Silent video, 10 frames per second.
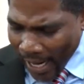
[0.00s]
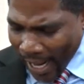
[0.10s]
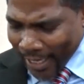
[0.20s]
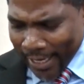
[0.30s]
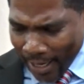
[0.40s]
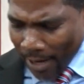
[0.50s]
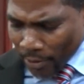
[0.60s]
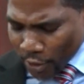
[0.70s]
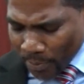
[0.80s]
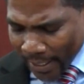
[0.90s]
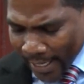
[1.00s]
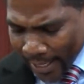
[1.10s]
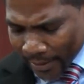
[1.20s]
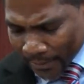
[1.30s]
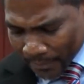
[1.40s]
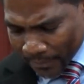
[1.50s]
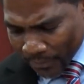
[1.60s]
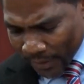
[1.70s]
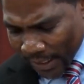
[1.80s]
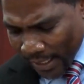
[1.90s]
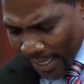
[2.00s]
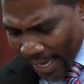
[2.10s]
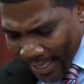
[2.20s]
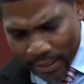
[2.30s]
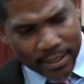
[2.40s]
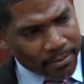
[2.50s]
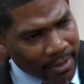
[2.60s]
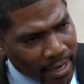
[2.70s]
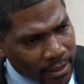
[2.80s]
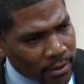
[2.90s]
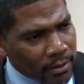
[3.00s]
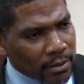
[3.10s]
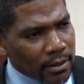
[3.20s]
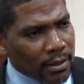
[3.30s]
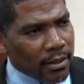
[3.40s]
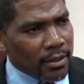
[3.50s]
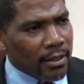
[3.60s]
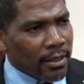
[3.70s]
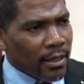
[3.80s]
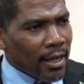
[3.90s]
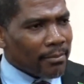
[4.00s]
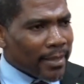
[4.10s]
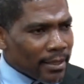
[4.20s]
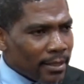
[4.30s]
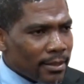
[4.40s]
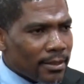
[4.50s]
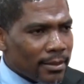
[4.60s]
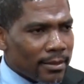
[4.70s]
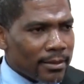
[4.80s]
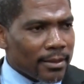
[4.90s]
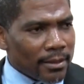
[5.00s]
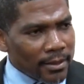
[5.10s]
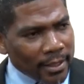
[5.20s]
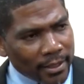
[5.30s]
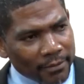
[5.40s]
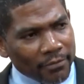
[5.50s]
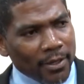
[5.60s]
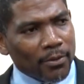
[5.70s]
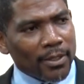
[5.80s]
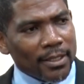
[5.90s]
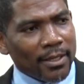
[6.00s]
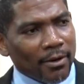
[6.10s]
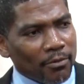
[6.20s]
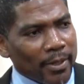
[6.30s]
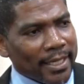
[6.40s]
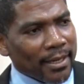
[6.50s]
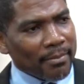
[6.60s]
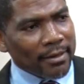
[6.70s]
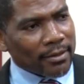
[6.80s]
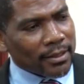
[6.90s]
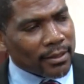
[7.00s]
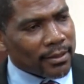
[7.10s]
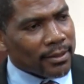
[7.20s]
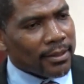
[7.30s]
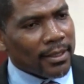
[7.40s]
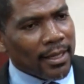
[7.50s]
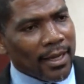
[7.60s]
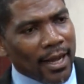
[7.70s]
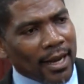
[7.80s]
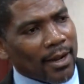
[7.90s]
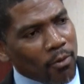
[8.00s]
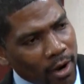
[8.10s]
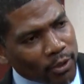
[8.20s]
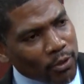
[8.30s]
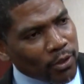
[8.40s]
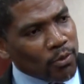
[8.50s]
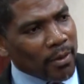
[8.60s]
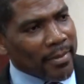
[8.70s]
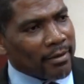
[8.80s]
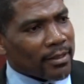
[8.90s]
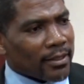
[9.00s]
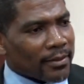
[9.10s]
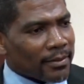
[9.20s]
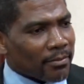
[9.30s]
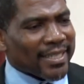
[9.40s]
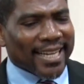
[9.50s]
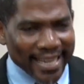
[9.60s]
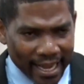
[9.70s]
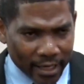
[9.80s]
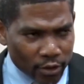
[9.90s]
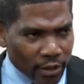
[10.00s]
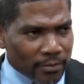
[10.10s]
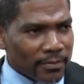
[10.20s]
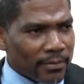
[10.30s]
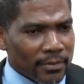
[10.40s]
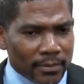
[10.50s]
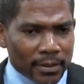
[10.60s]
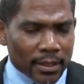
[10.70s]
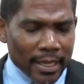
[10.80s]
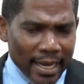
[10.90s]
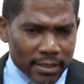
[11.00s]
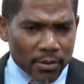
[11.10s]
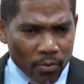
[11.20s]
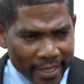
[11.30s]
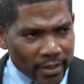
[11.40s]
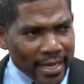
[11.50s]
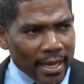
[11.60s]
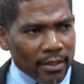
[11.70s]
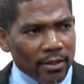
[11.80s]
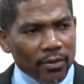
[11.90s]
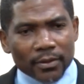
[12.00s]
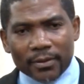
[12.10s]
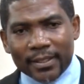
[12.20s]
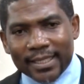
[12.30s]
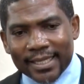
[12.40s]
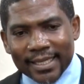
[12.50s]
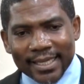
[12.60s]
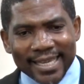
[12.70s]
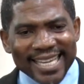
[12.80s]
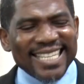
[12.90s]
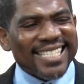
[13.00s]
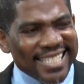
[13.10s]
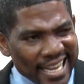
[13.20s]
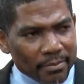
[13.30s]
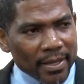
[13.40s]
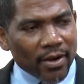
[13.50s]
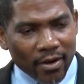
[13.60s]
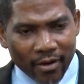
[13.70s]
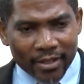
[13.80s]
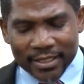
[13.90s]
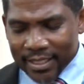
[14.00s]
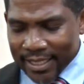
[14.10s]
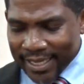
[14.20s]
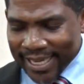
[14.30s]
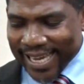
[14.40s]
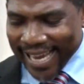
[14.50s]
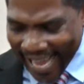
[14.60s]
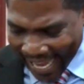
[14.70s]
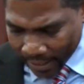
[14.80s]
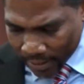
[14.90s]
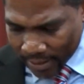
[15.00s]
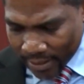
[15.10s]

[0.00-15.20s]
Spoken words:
And he and I was speaking, and he said, man, look, I met this girl that I fell in love with in America, and I want to go to America, but I can't go. I asked him, why you can't go? He said because he had